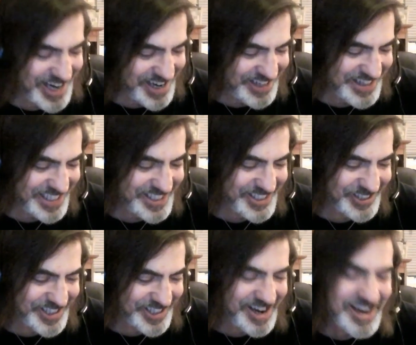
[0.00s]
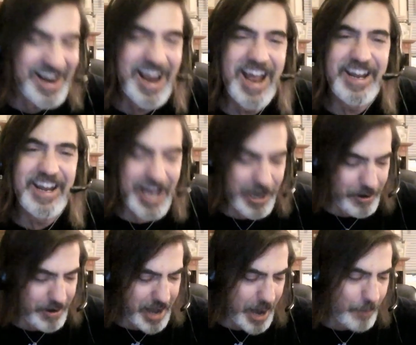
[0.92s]
are. They sure are.
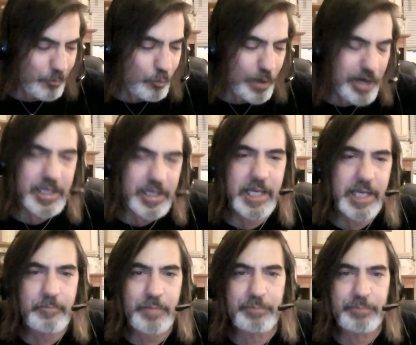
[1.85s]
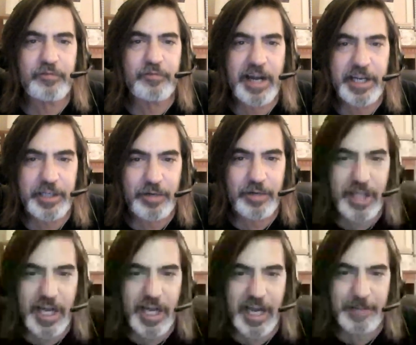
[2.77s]
Now, where can people find you
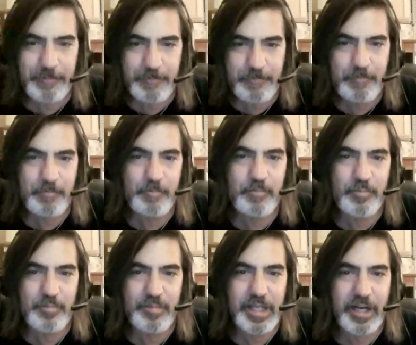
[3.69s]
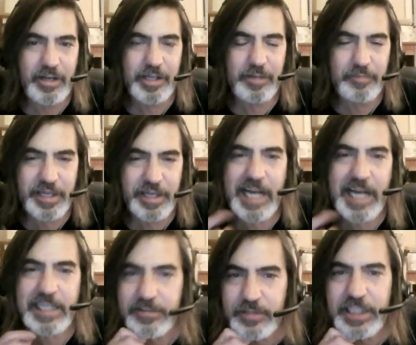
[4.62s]
online? Are you pretty
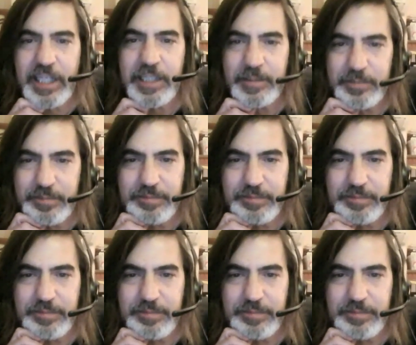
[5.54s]
active online?